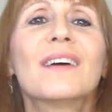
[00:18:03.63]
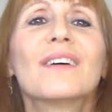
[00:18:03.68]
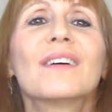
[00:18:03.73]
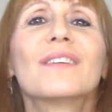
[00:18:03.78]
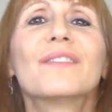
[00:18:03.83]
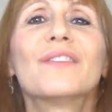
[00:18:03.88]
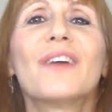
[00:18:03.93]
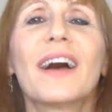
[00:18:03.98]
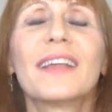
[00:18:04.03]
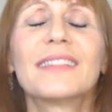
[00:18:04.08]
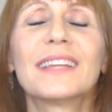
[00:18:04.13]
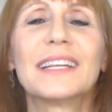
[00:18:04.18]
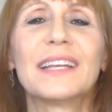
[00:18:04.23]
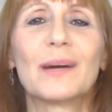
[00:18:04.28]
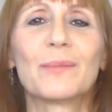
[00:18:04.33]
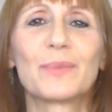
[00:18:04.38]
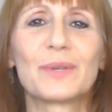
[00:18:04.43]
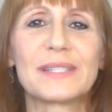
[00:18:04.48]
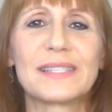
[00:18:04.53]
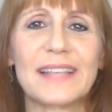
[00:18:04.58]
Finally,
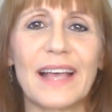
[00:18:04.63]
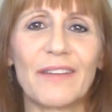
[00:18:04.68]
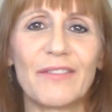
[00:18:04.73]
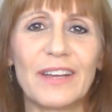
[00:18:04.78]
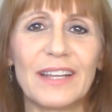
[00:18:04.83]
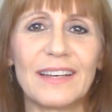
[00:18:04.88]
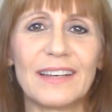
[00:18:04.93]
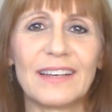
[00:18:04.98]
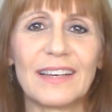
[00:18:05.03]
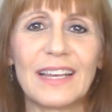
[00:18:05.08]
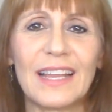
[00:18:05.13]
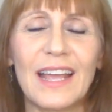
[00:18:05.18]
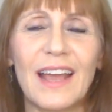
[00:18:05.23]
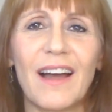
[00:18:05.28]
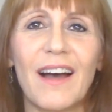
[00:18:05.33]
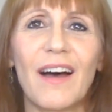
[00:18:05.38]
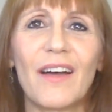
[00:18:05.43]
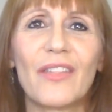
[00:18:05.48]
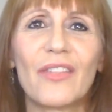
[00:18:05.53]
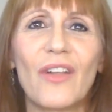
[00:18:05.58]
number seven.
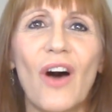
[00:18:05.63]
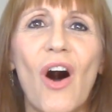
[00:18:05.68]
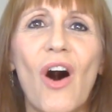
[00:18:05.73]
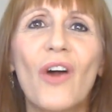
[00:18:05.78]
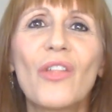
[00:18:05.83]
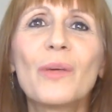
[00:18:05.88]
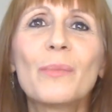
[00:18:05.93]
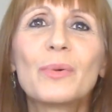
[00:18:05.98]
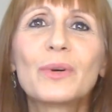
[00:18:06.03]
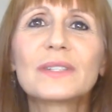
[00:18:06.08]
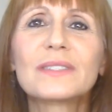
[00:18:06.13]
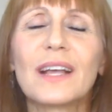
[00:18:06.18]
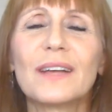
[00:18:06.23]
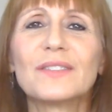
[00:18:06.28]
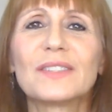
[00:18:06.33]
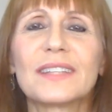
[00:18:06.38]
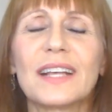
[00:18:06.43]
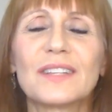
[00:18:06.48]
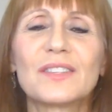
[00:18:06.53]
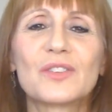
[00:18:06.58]
All the books I've
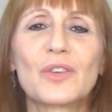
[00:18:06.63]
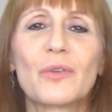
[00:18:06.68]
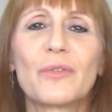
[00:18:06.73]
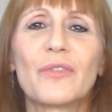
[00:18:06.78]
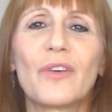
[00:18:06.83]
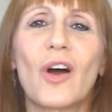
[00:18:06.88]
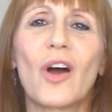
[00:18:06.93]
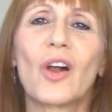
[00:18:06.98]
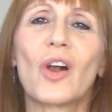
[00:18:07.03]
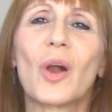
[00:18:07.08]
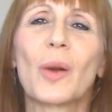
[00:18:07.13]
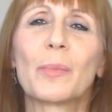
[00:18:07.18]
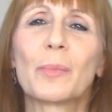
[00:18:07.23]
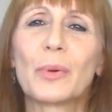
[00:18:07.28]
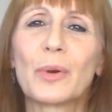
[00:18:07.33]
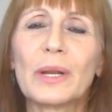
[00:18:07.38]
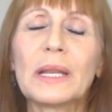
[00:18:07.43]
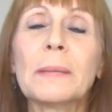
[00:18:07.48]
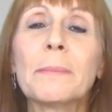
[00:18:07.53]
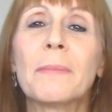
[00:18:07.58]
said so far are
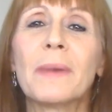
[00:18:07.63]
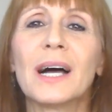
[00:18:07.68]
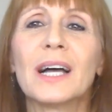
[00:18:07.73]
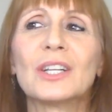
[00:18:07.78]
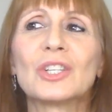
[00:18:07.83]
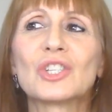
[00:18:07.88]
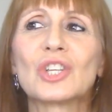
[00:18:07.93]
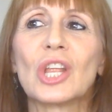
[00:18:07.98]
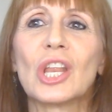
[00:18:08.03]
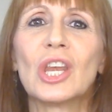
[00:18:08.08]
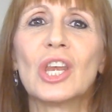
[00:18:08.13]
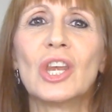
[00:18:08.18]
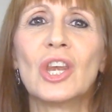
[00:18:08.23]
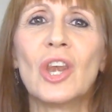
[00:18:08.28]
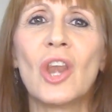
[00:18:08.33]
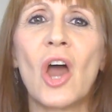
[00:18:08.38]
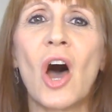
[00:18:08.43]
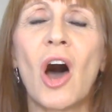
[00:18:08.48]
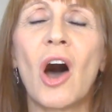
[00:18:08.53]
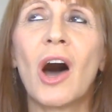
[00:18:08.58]
pretty much
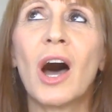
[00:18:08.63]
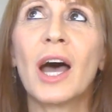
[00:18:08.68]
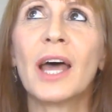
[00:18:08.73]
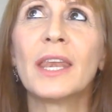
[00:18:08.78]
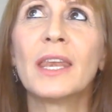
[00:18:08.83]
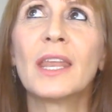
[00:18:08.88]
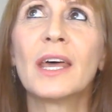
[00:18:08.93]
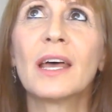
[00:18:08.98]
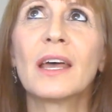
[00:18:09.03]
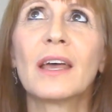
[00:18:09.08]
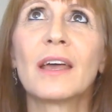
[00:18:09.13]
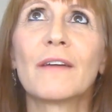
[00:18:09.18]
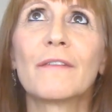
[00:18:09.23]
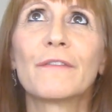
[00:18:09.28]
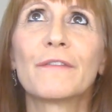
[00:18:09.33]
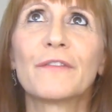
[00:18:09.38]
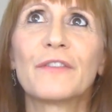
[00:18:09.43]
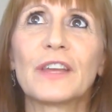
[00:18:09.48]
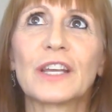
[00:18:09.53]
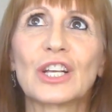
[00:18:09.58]
non
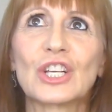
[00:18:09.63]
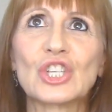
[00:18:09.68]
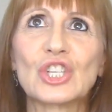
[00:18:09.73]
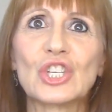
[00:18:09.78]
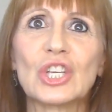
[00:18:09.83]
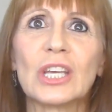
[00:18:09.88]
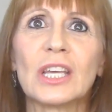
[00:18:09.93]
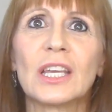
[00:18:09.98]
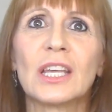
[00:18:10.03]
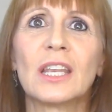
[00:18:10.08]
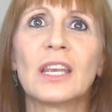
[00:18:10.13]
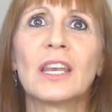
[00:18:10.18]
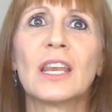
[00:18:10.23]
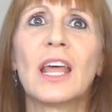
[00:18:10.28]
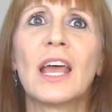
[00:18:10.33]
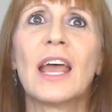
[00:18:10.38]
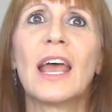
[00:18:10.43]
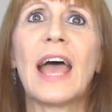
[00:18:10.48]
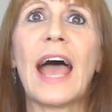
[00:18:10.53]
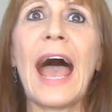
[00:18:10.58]

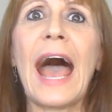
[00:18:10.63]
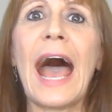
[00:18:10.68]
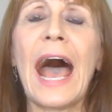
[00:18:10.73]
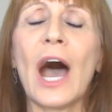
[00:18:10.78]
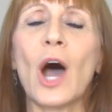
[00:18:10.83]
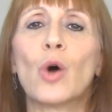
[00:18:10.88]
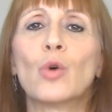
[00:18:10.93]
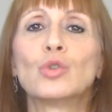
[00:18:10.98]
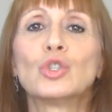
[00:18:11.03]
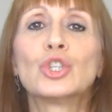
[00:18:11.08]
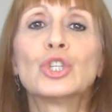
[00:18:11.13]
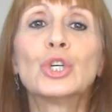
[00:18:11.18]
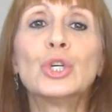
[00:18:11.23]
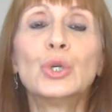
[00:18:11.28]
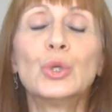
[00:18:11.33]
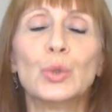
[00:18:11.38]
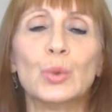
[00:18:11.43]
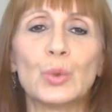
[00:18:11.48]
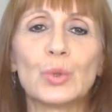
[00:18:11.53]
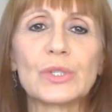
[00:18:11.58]
fiction how
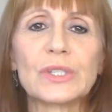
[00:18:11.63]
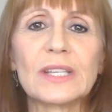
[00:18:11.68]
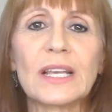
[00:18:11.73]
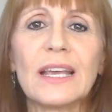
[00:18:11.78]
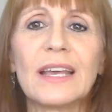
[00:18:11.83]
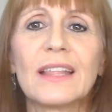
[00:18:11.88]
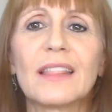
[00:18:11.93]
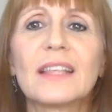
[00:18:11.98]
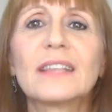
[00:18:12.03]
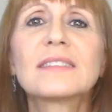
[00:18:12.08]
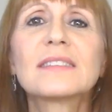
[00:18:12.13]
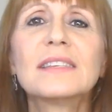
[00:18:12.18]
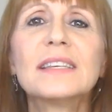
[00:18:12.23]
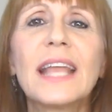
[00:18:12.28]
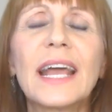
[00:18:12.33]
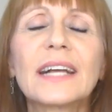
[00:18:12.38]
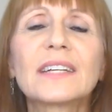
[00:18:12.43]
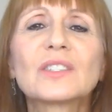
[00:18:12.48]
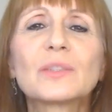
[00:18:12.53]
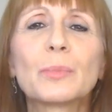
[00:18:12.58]
to's. This
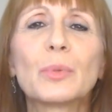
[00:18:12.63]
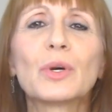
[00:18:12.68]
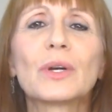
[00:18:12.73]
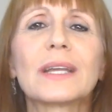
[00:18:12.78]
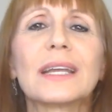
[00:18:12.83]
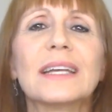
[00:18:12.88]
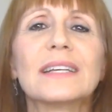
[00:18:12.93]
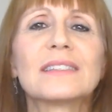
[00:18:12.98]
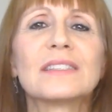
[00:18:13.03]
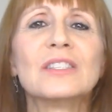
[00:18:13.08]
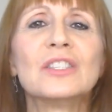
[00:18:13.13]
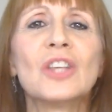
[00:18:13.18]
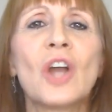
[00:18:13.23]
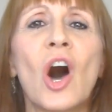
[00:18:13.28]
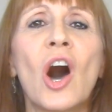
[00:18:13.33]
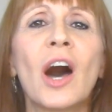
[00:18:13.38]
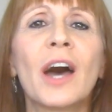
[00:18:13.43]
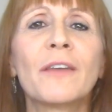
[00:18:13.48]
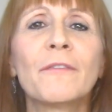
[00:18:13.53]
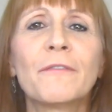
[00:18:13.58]
next book is
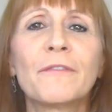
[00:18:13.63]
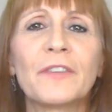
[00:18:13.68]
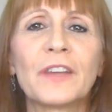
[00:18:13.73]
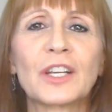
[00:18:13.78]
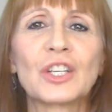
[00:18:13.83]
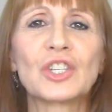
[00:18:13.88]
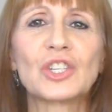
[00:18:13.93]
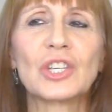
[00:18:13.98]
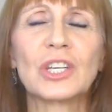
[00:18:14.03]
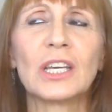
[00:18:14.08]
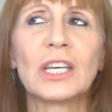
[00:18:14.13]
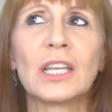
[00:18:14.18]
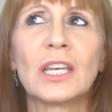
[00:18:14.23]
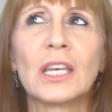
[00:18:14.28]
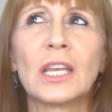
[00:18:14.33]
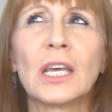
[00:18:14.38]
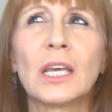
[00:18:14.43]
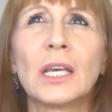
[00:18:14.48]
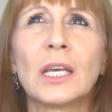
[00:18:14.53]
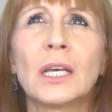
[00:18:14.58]
non
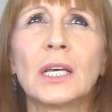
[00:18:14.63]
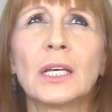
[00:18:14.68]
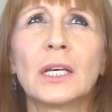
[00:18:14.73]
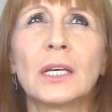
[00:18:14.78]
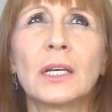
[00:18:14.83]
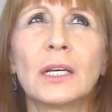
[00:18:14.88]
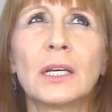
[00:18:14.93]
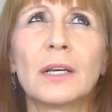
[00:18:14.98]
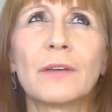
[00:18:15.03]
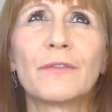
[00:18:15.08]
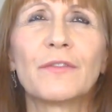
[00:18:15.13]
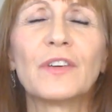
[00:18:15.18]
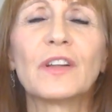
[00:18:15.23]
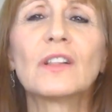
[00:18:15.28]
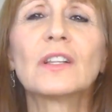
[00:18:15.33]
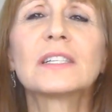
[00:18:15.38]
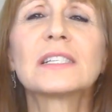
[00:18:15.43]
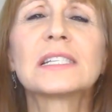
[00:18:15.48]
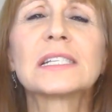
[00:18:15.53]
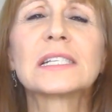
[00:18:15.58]
fiction
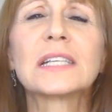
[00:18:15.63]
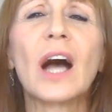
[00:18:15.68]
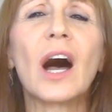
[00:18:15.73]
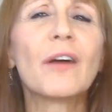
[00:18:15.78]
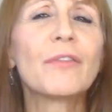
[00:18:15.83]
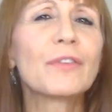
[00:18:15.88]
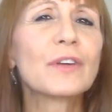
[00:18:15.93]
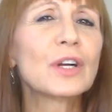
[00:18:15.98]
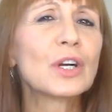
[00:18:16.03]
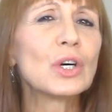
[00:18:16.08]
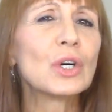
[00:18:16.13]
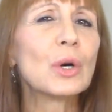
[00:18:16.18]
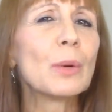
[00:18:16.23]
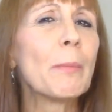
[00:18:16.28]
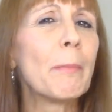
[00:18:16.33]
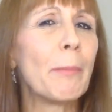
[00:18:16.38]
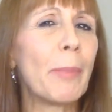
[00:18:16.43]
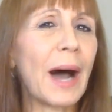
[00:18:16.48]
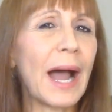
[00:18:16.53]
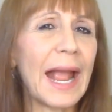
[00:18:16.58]
philosophical
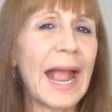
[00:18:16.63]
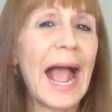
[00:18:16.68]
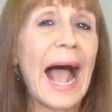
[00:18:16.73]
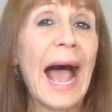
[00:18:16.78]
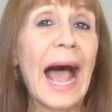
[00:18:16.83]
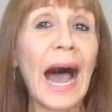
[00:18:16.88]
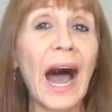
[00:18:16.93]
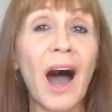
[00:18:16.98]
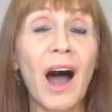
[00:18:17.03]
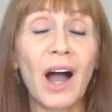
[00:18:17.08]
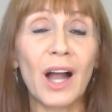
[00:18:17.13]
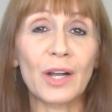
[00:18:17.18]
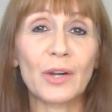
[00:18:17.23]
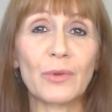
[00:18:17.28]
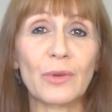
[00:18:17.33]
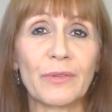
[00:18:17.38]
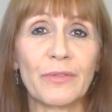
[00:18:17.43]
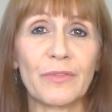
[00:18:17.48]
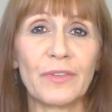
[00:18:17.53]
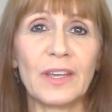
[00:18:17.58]

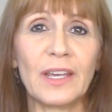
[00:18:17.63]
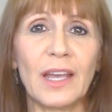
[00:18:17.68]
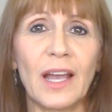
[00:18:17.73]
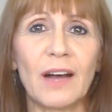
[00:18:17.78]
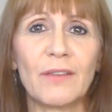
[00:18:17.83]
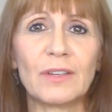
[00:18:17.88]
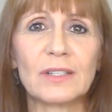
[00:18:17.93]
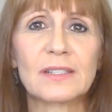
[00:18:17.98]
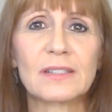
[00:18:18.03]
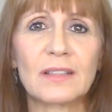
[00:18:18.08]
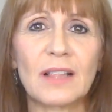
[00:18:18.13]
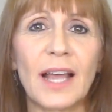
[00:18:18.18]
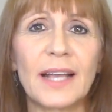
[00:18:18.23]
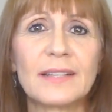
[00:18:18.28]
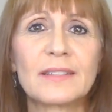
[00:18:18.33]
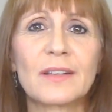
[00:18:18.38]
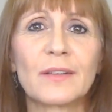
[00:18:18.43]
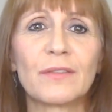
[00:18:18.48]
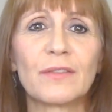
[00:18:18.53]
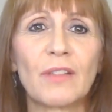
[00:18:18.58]
biography of a
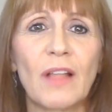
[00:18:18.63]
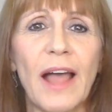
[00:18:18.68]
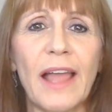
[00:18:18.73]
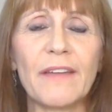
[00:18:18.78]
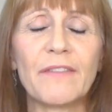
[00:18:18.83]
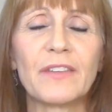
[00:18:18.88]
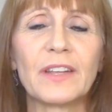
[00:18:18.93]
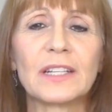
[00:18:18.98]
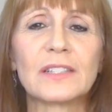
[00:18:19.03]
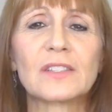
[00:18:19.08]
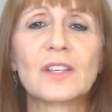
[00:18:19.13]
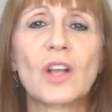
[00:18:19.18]
slice of life, and it's